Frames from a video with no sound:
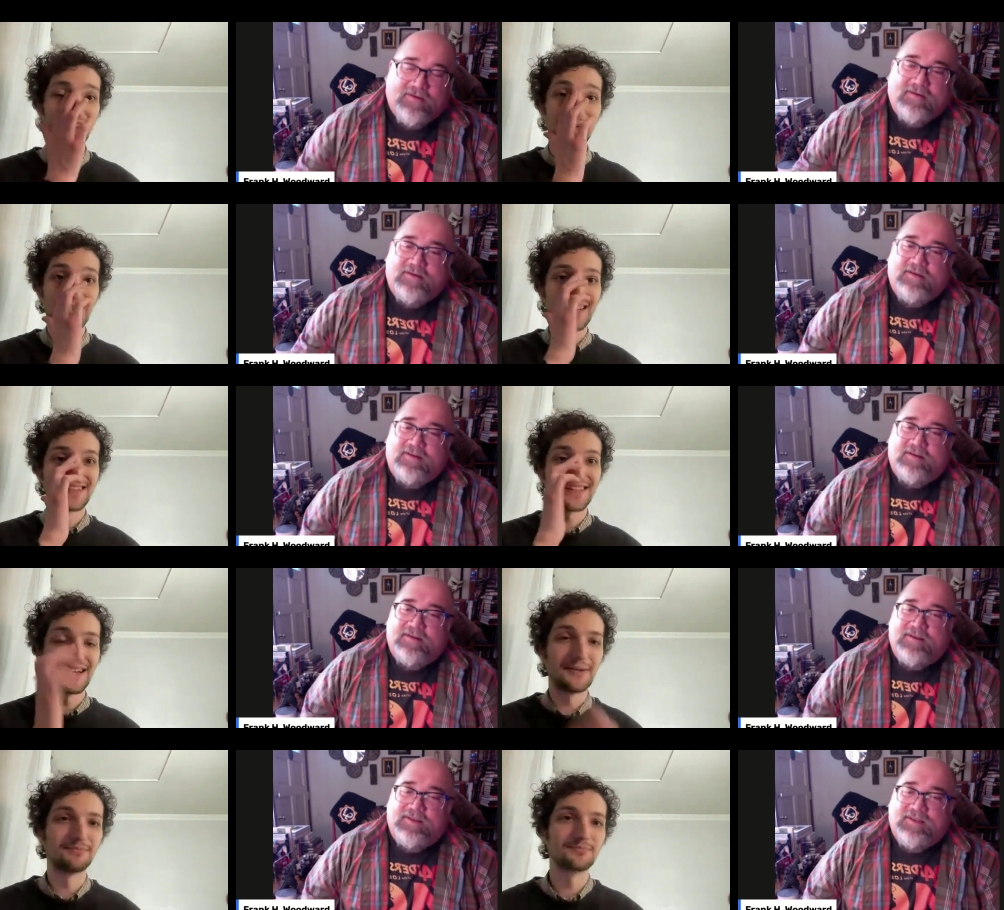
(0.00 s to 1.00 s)
Speaker 1: otherwise
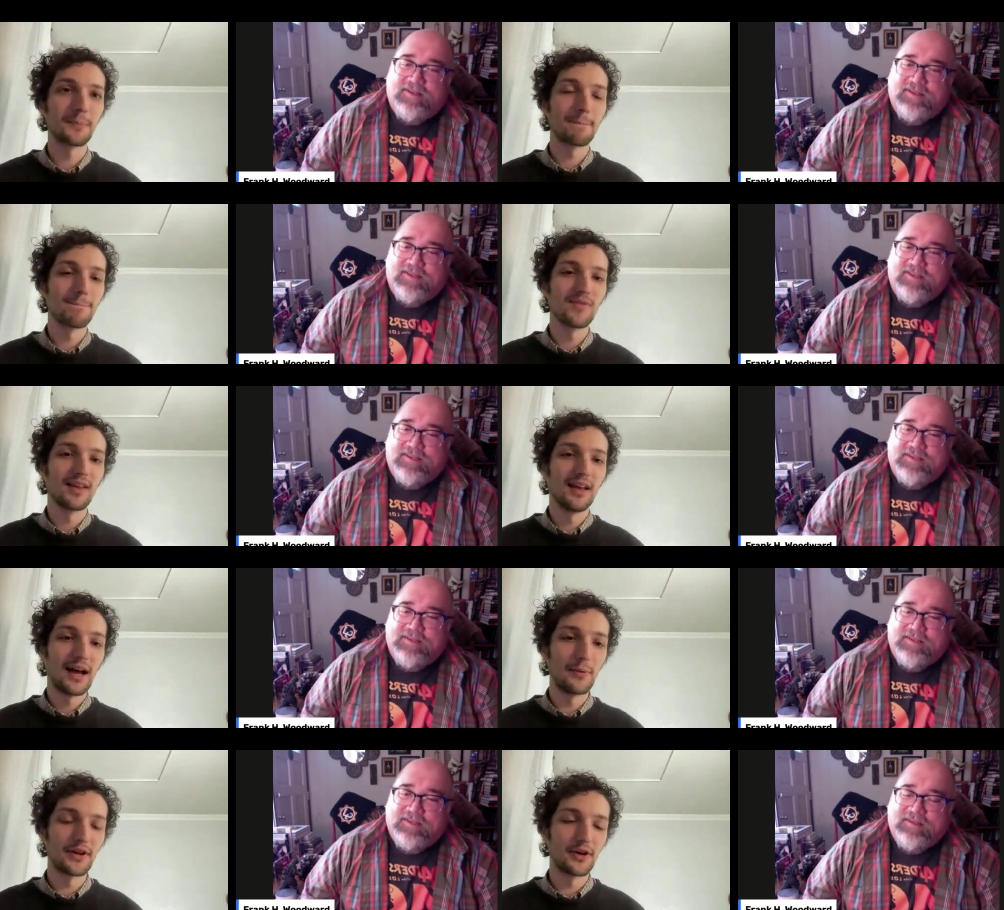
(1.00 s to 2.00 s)
um
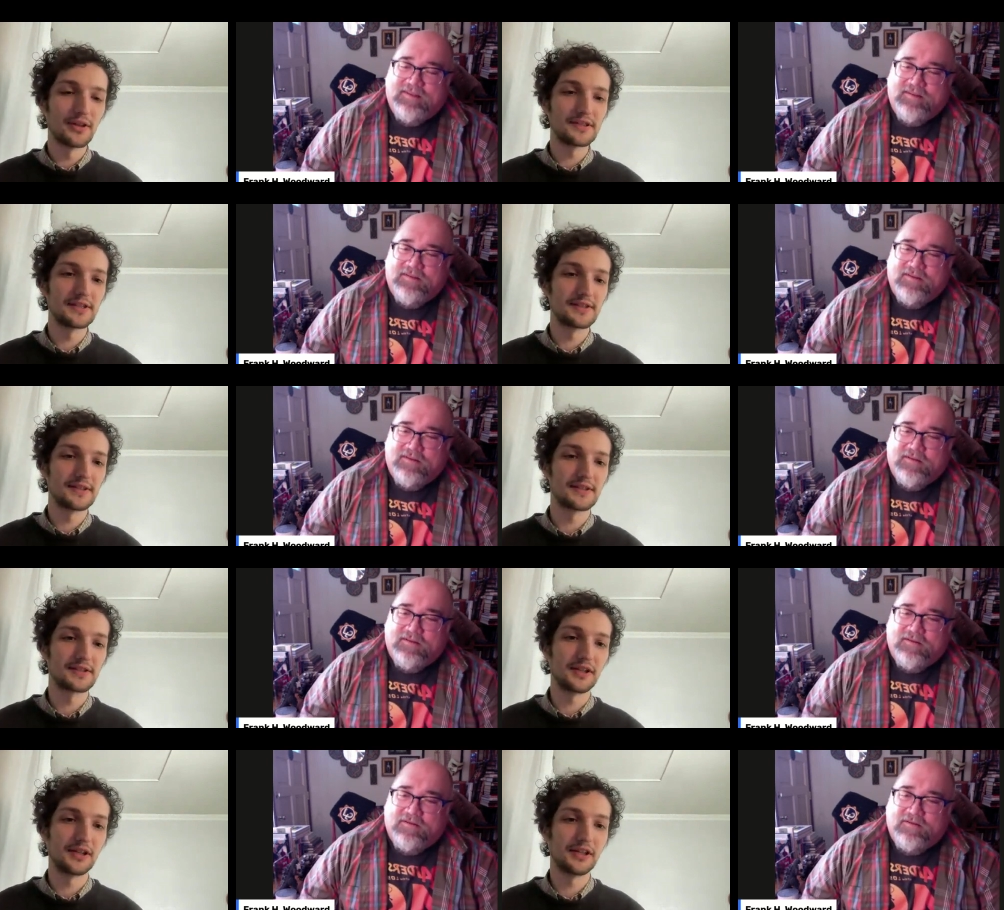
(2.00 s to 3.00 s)
i want you know this is this
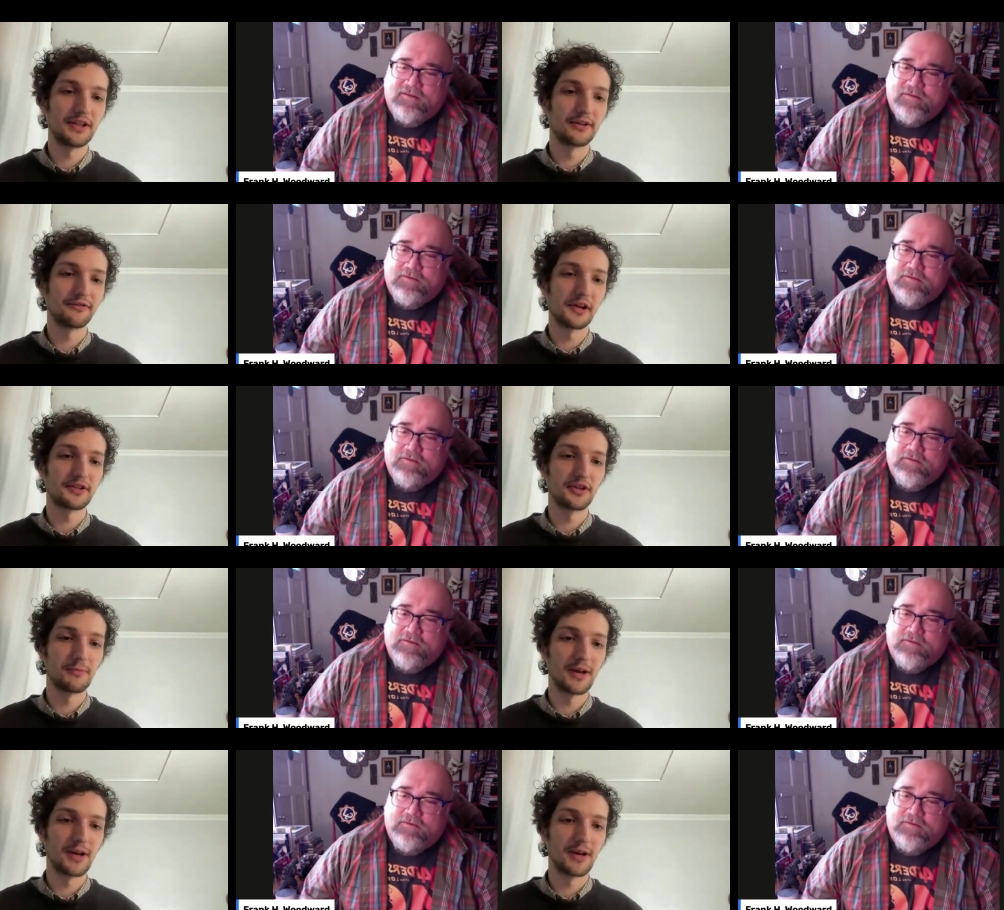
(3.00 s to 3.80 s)
is clearly you're flexing